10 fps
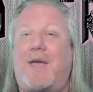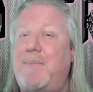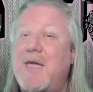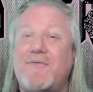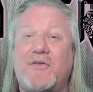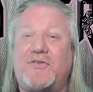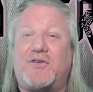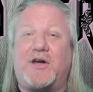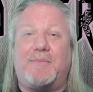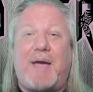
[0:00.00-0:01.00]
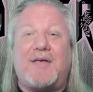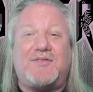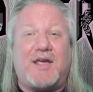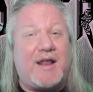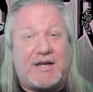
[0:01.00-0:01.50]
I may have heard the song in
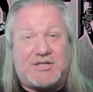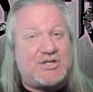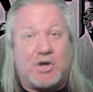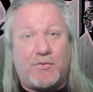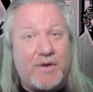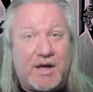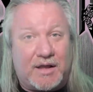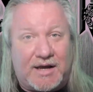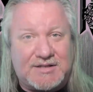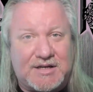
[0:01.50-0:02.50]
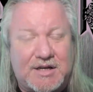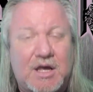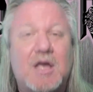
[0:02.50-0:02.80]
passing and I just don't realize it.